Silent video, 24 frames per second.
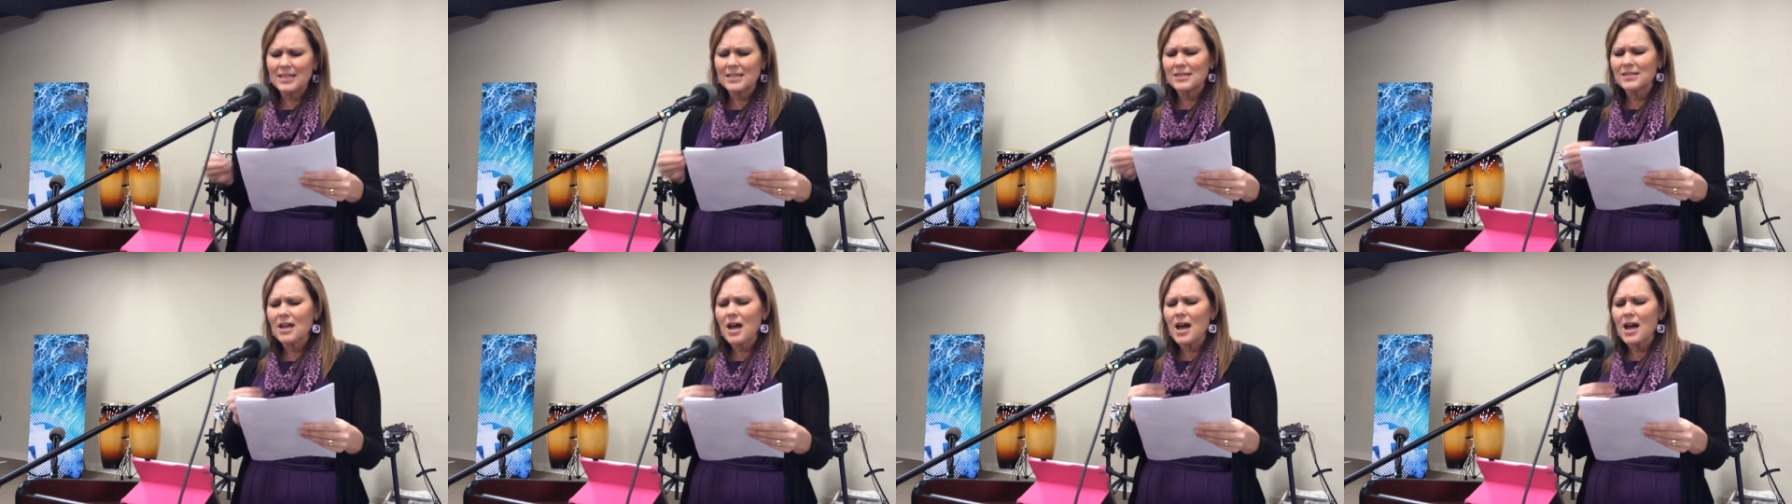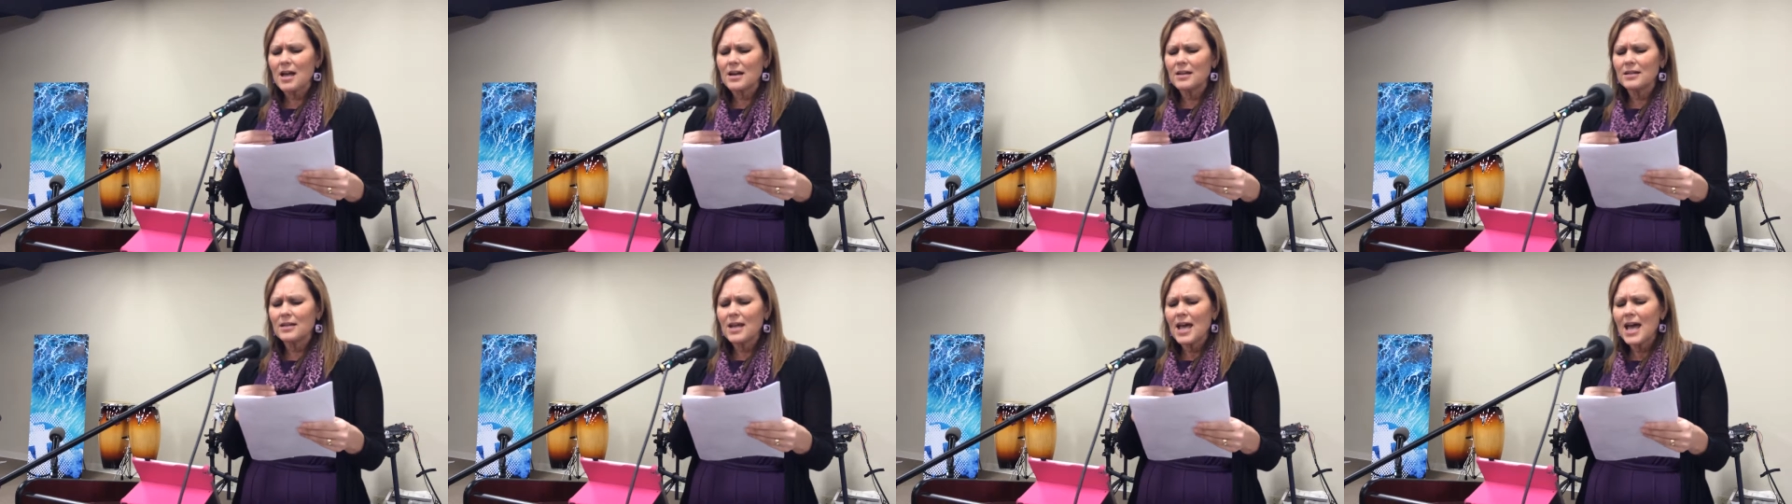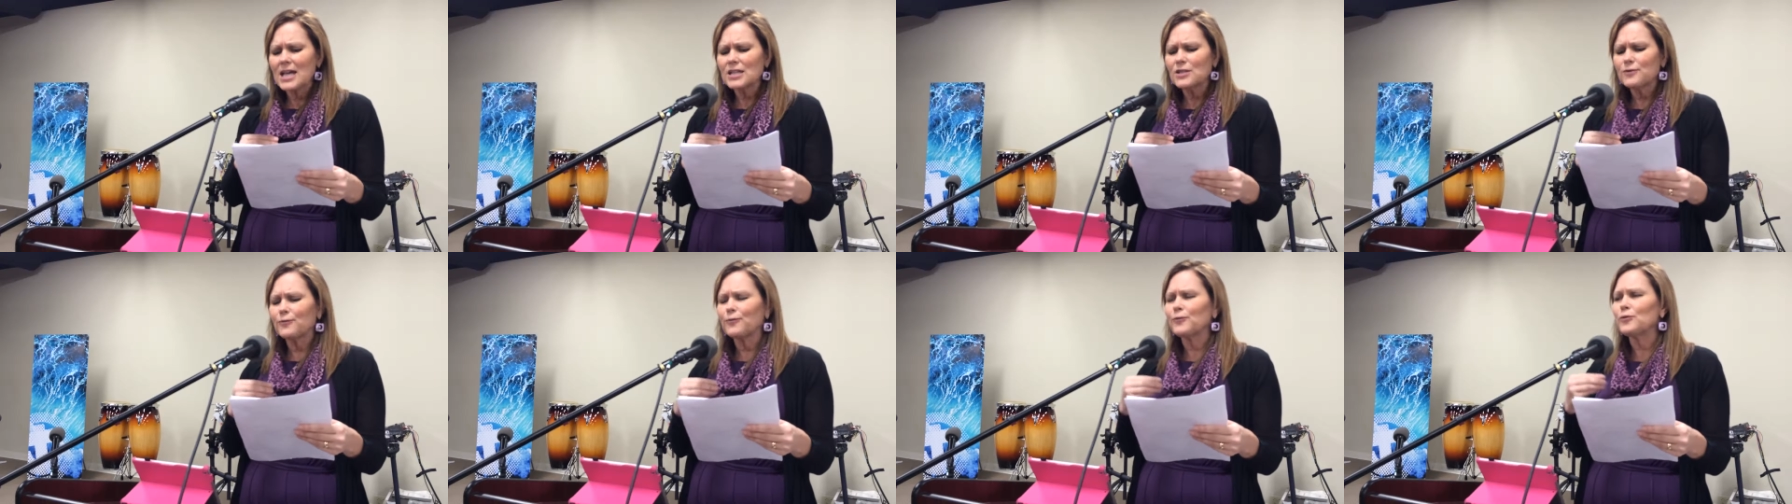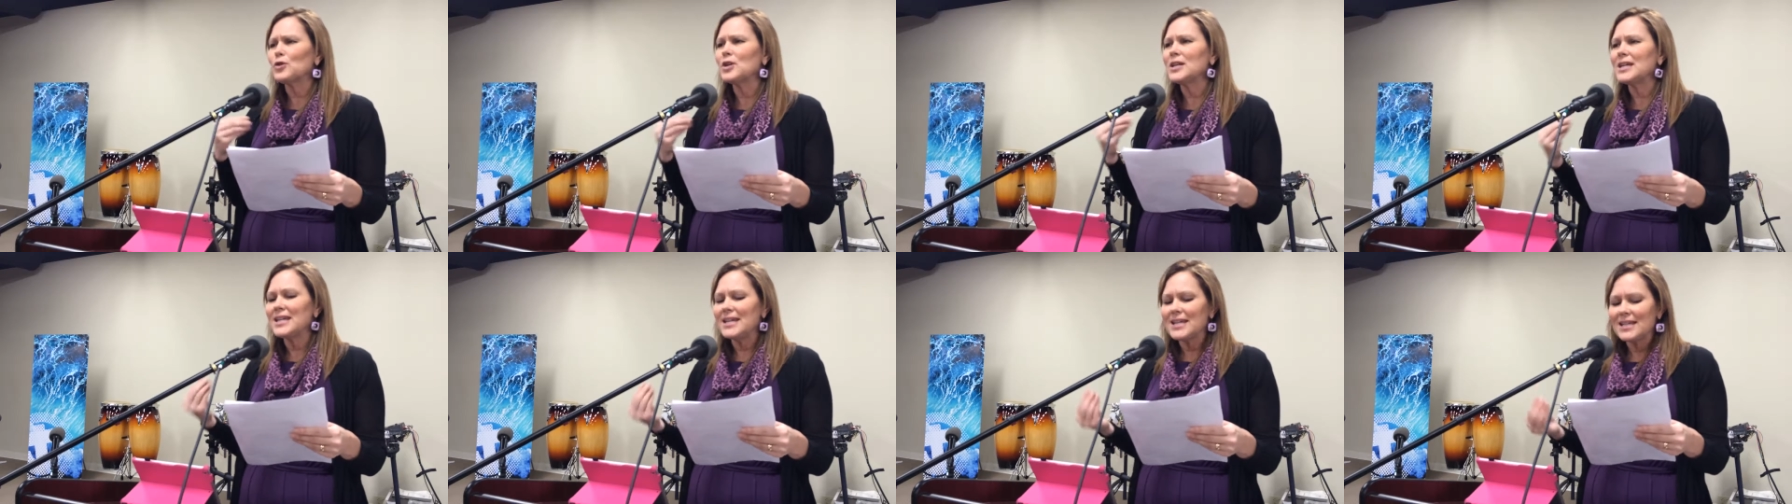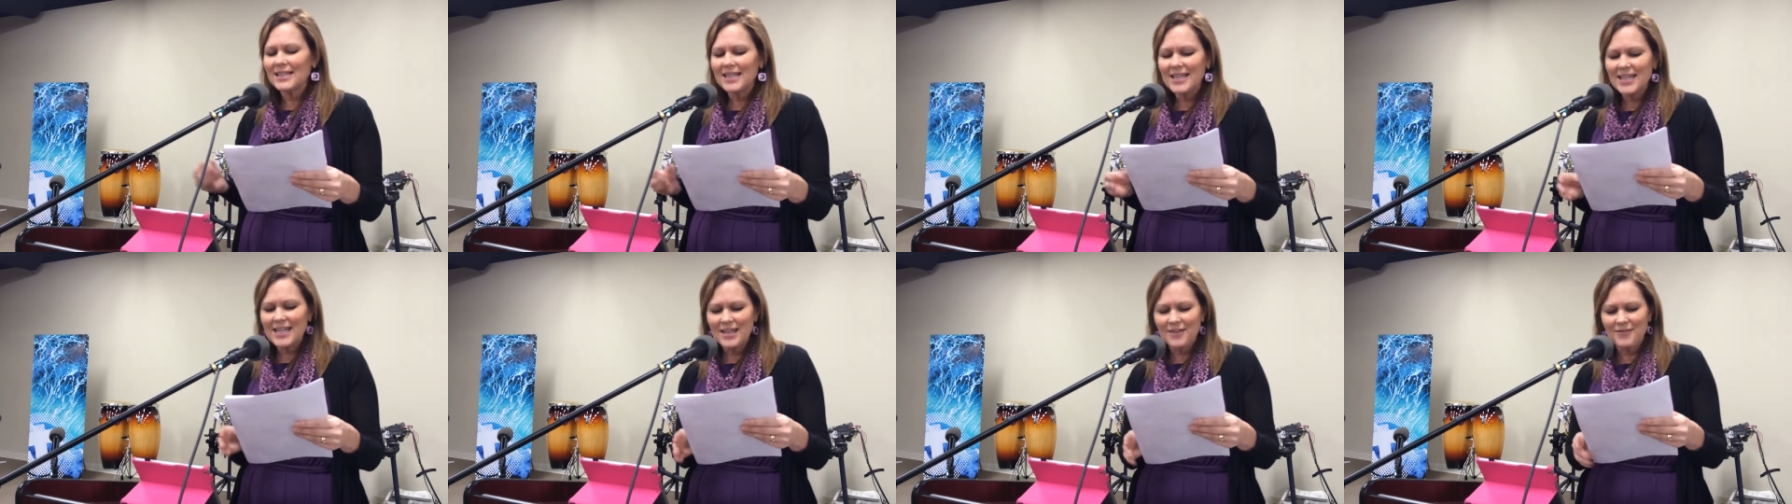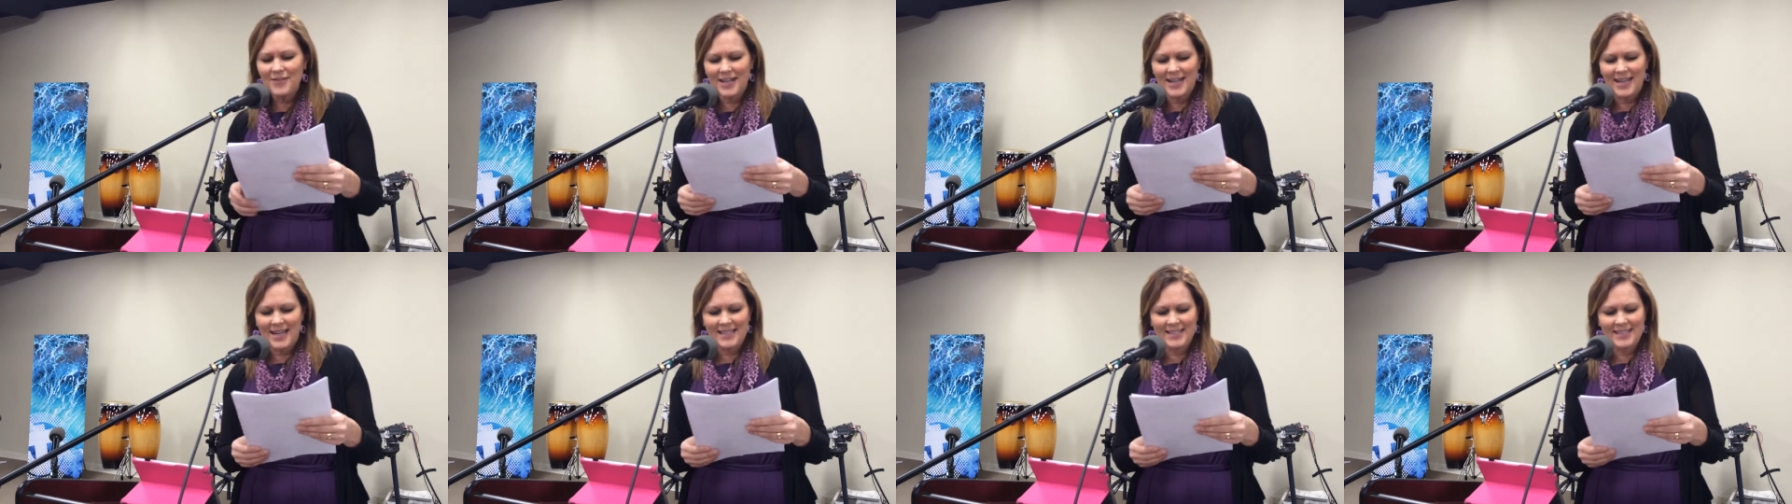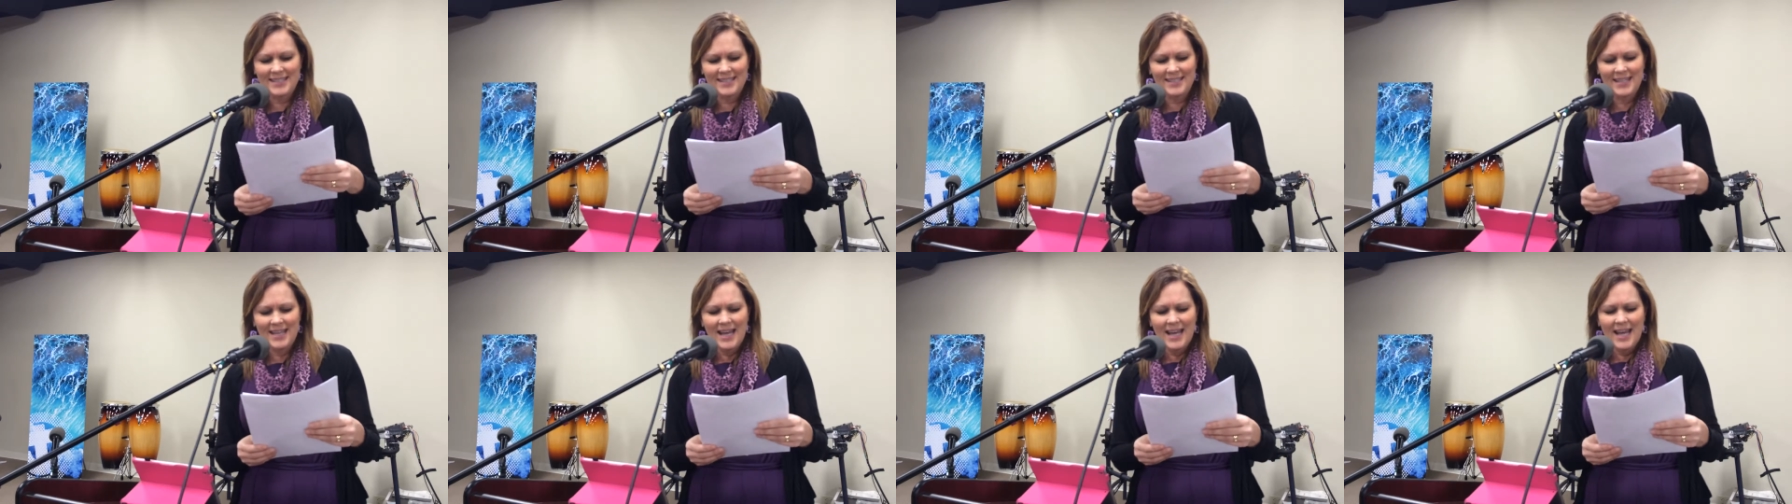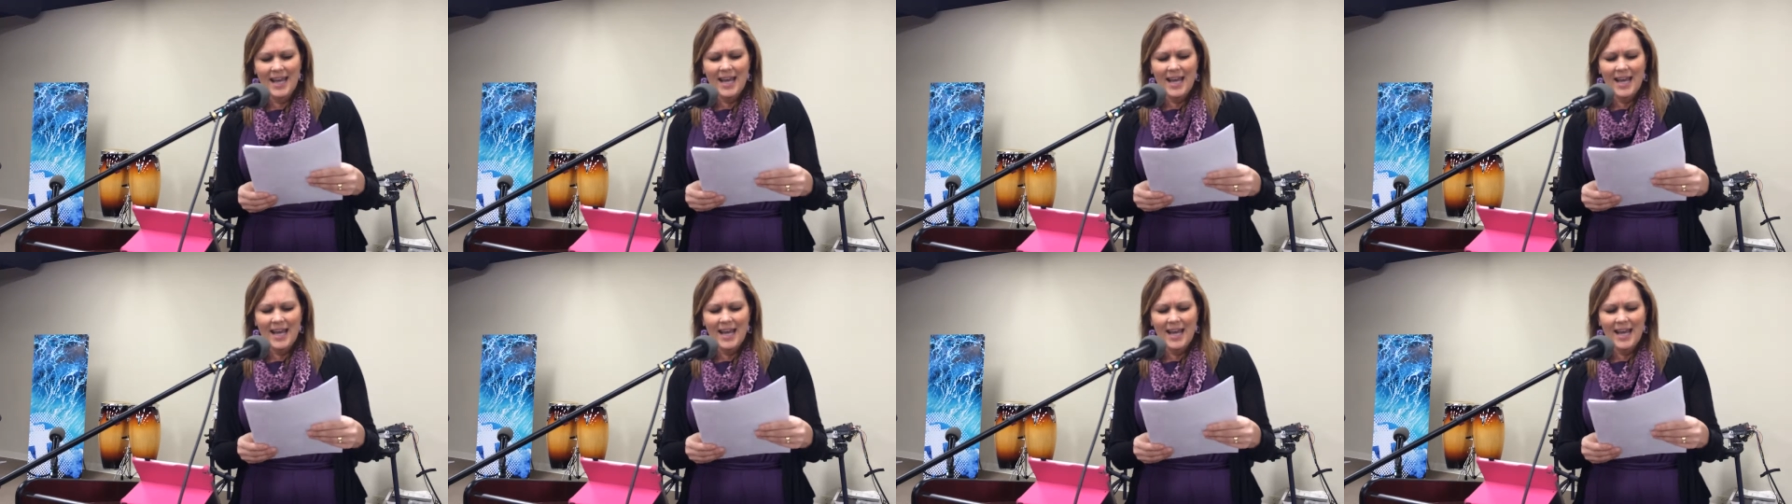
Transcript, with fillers: says God has freely given us.